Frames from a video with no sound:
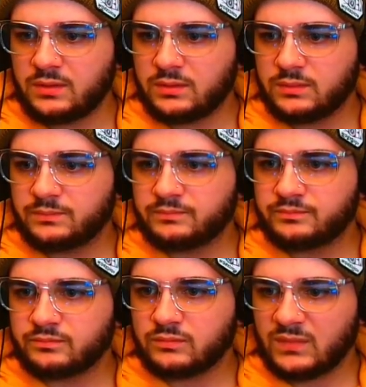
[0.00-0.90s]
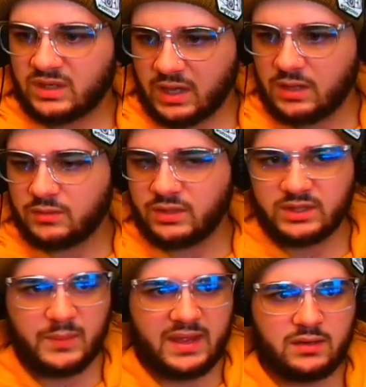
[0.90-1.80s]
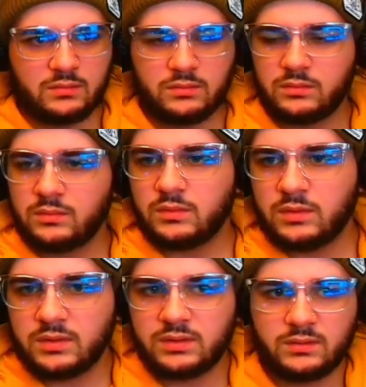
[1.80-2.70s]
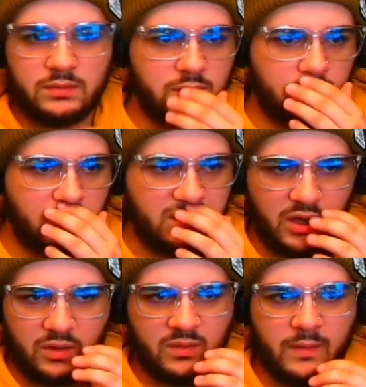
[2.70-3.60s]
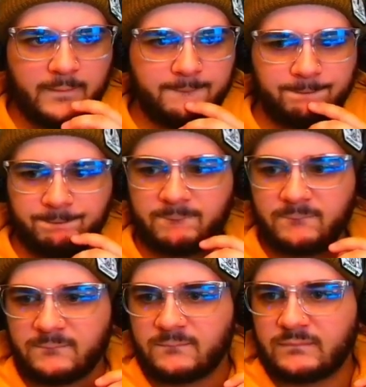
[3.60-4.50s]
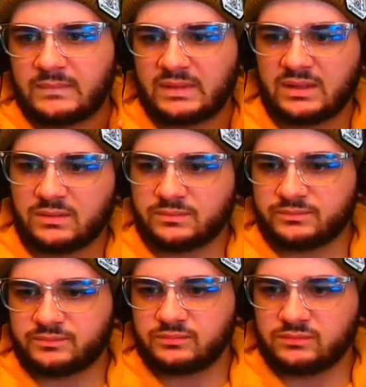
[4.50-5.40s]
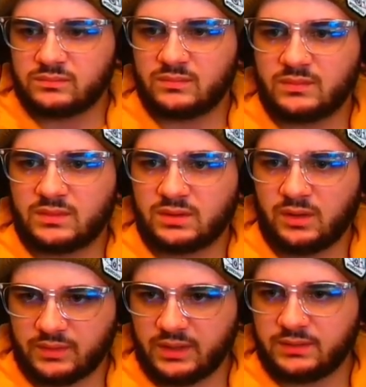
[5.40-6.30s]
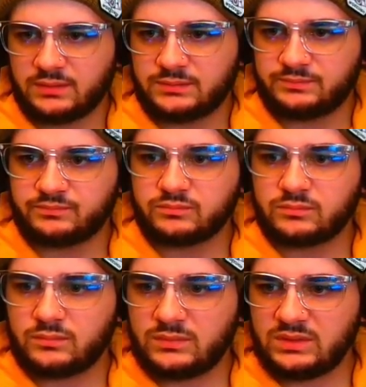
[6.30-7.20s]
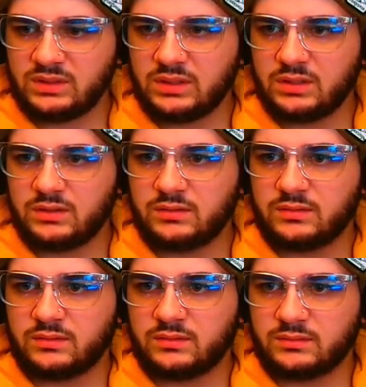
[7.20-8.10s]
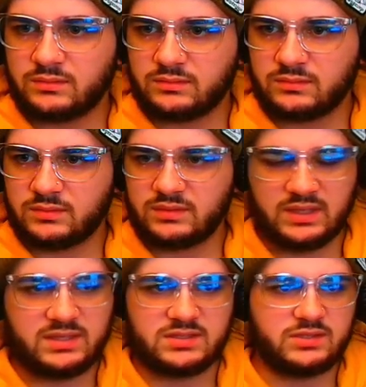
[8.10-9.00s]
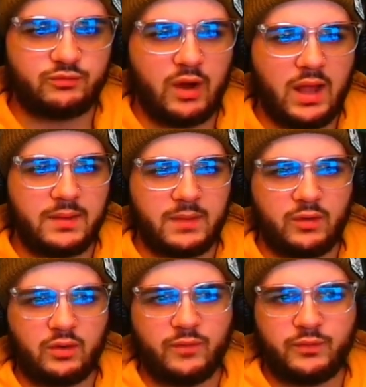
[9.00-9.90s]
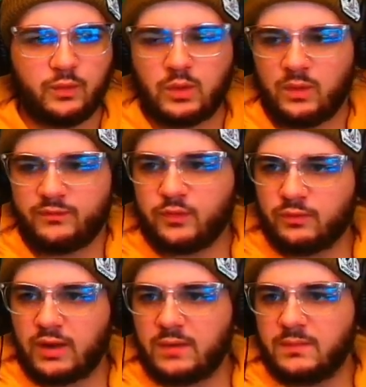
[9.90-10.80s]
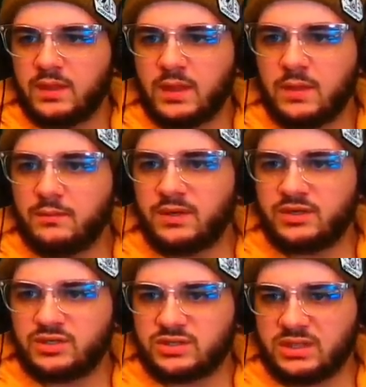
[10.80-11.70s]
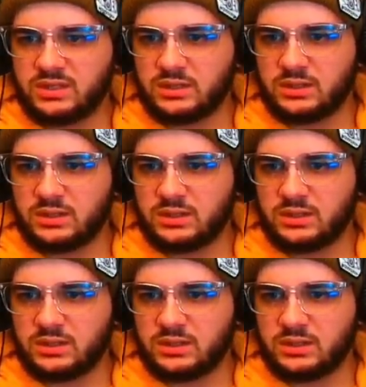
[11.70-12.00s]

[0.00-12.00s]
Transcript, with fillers: motley crew okay, who like asked if I would let them through. No. I'll open the gate for you and your mates if you okay. will bring me fairies. It doesn't rhyme. I don't know if you were going for a rhyme, but it just didn't.